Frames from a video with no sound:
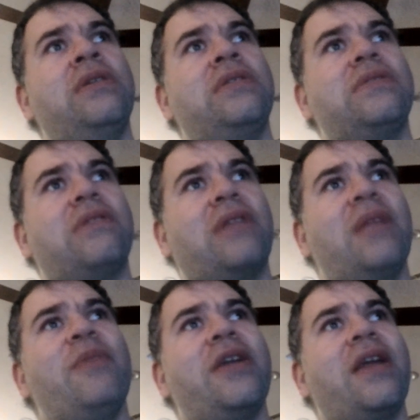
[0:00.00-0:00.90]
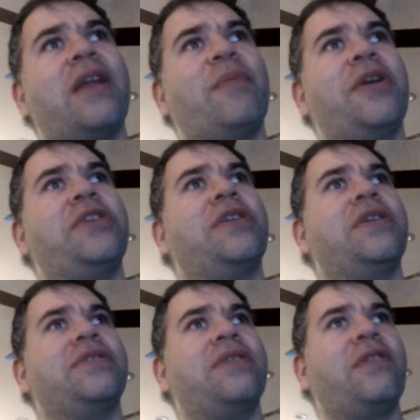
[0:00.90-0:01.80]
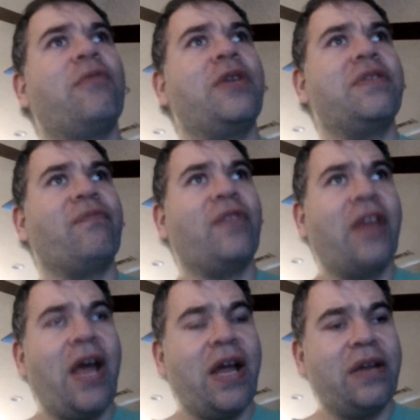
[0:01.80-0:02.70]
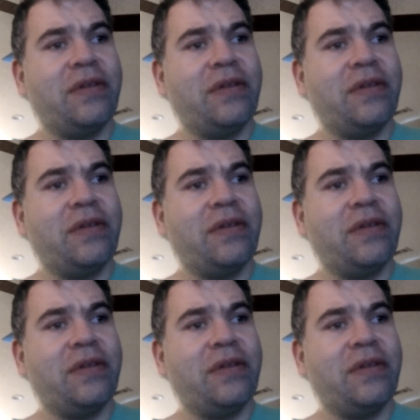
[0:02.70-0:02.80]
So limited animation is another reason for that.